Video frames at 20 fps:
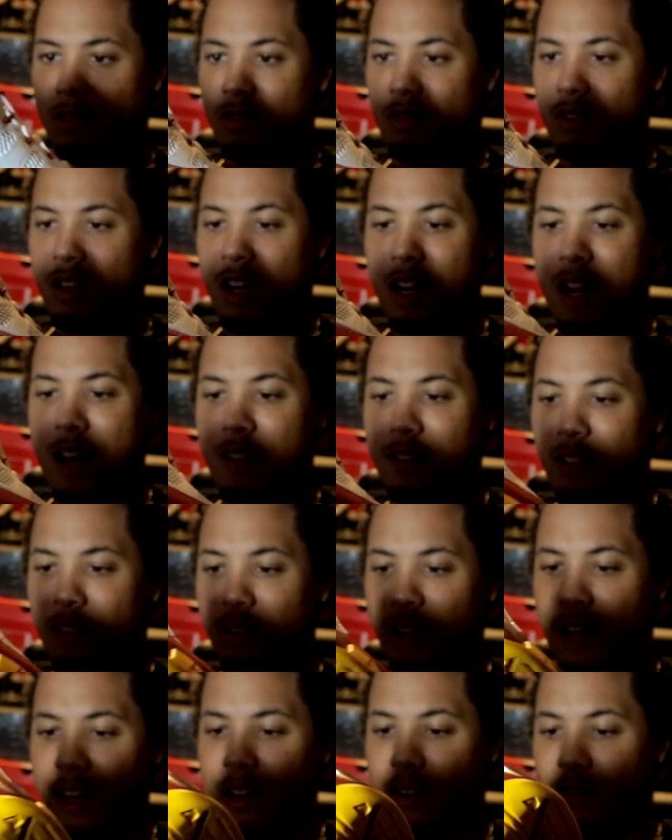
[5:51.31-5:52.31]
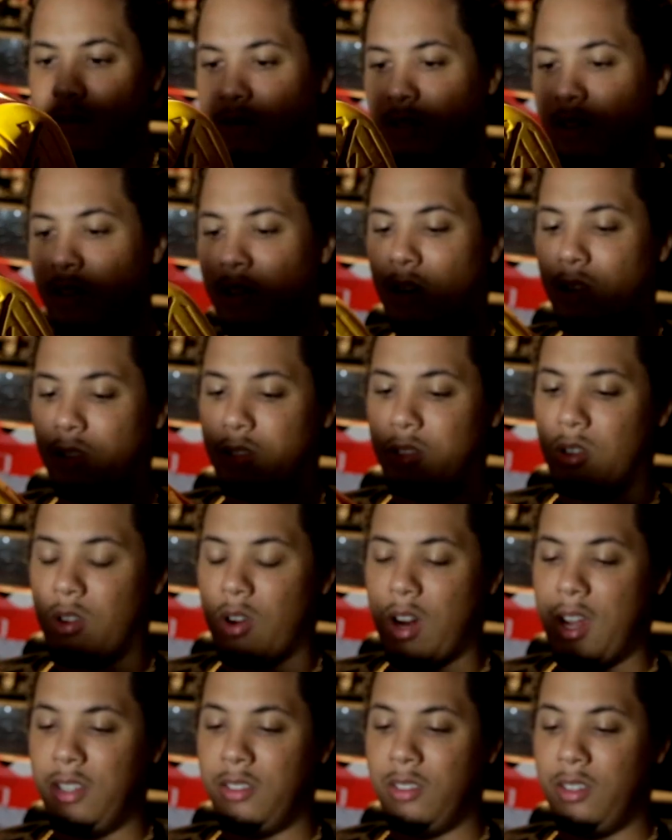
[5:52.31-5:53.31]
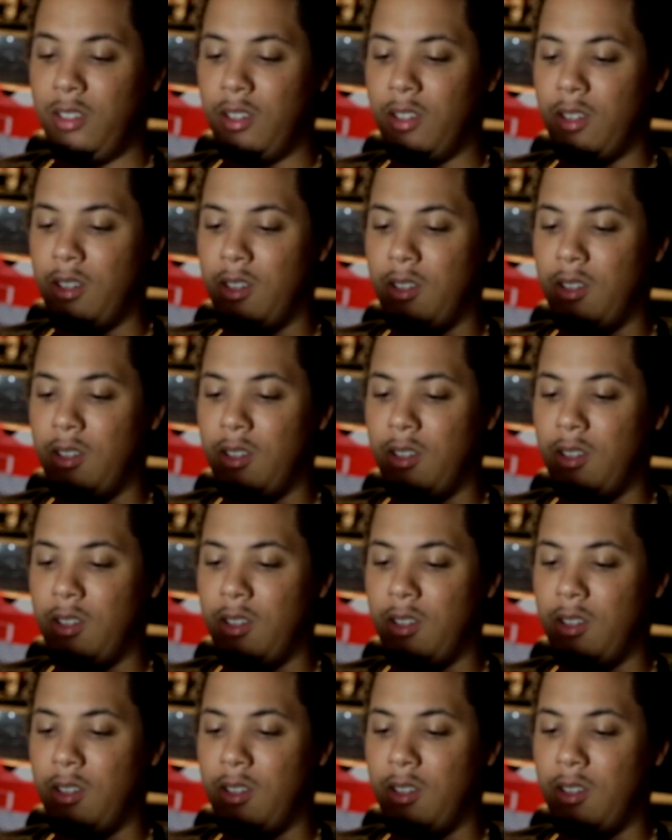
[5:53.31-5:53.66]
you're gonna have to like, you know, it's crazy.